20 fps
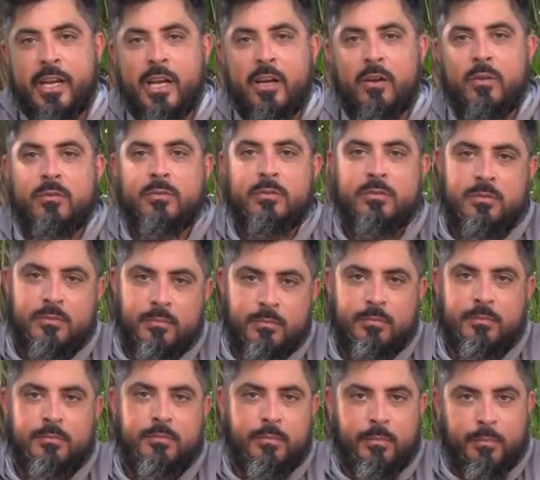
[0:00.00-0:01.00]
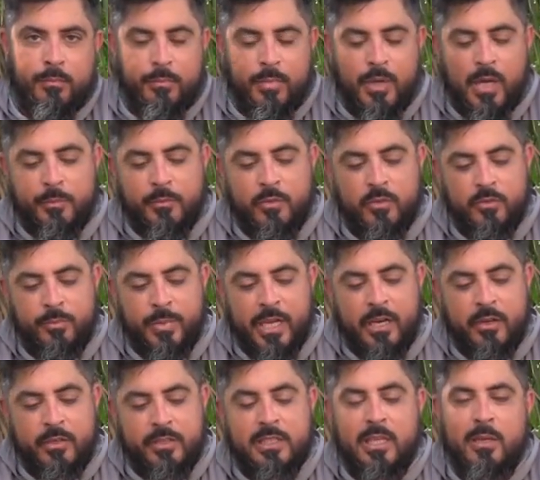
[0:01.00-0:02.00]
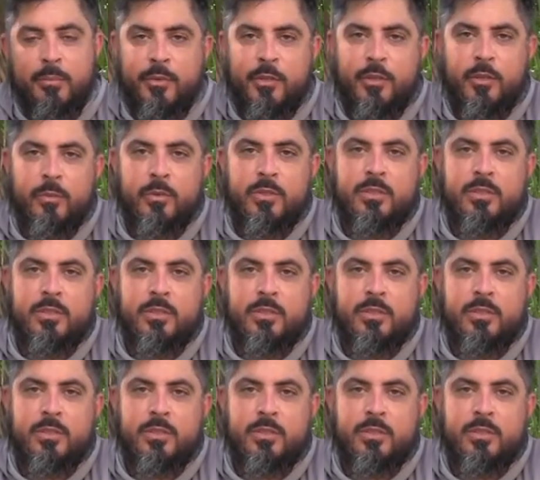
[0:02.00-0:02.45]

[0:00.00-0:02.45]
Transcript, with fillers: out, pop those batteries out, put new